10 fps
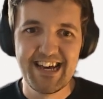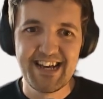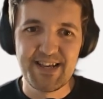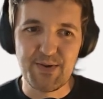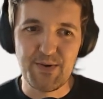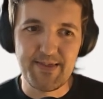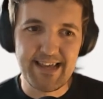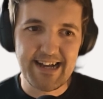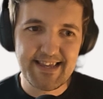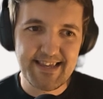So
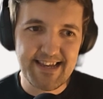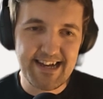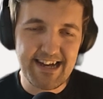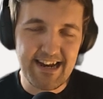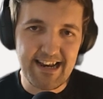that's an